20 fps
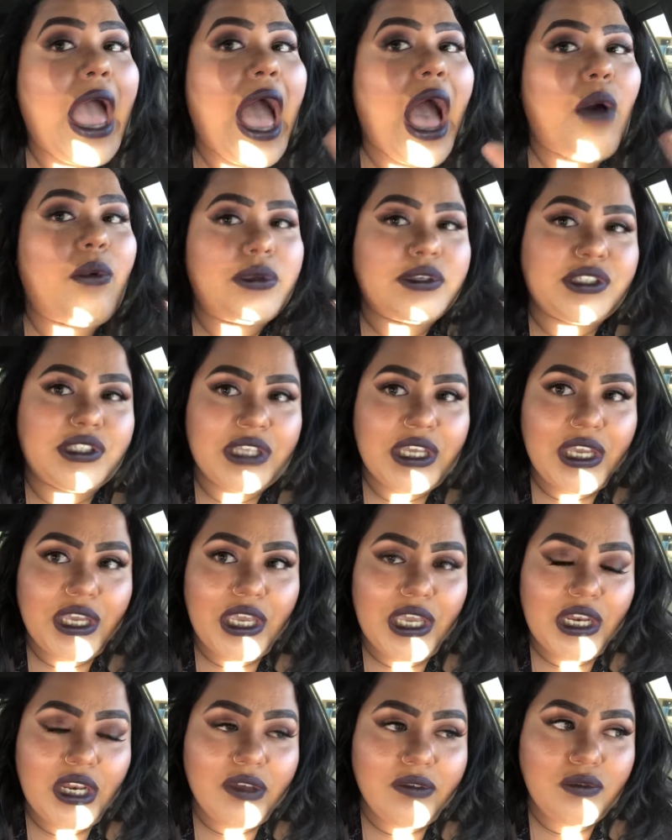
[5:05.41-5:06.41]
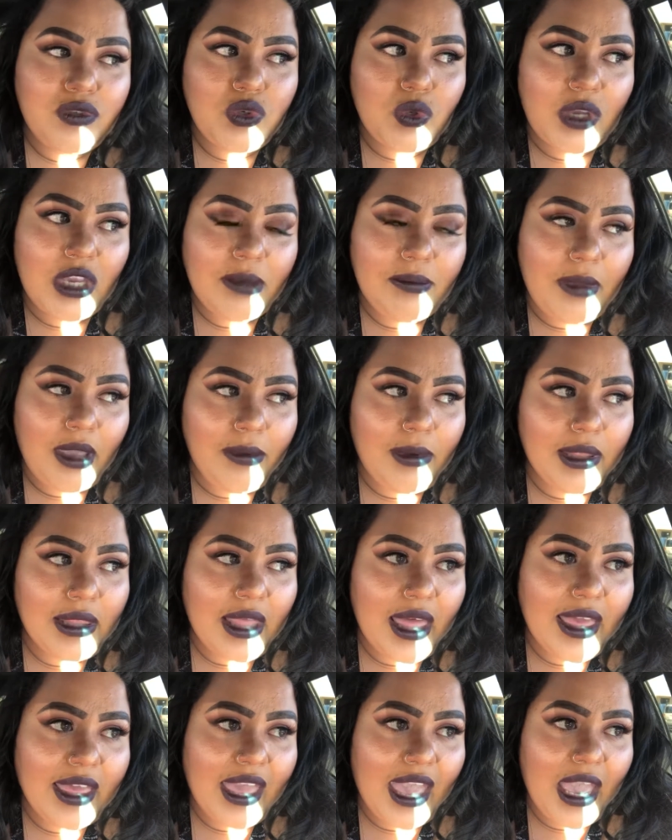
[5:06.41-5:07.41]
I was thinking of doing maybe
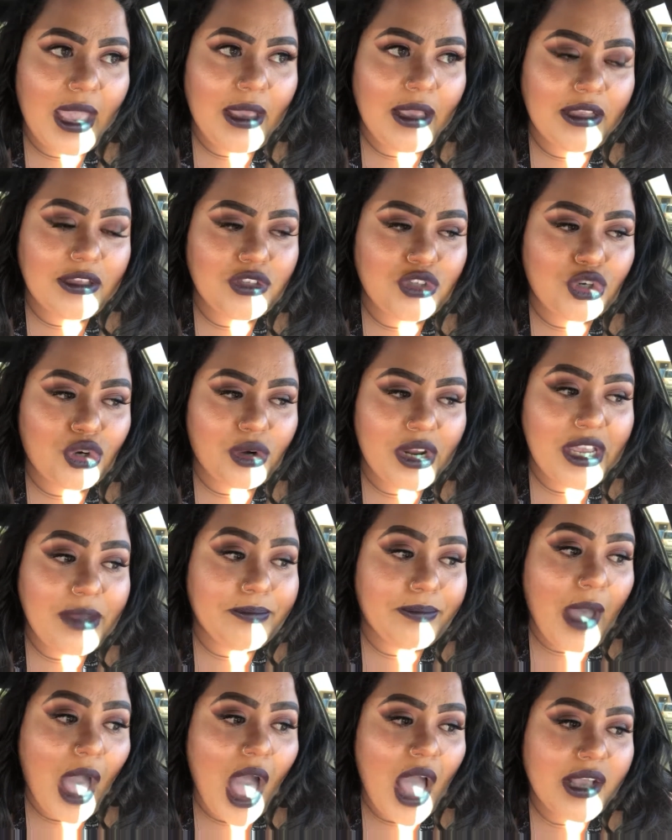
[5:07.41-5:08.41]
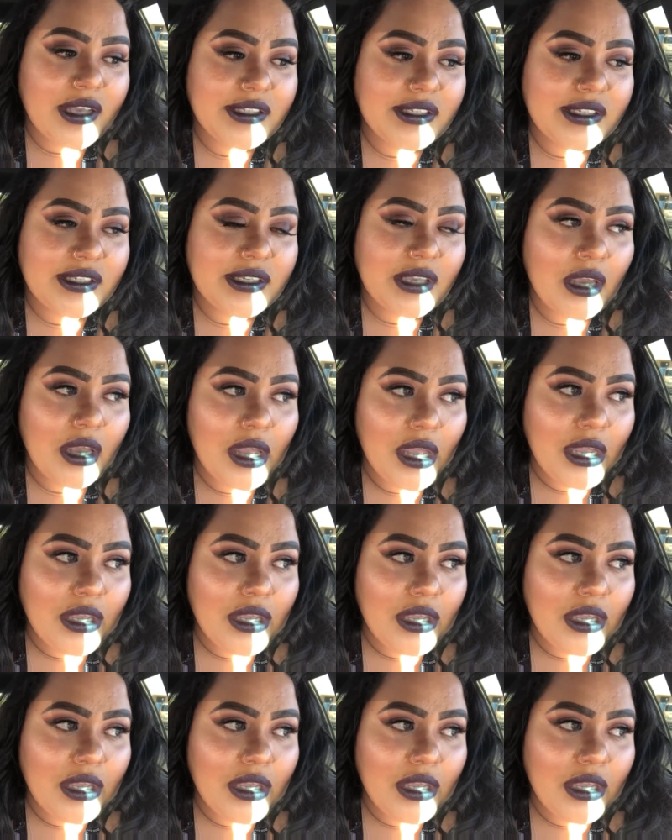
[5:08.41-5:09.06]
like a treat box,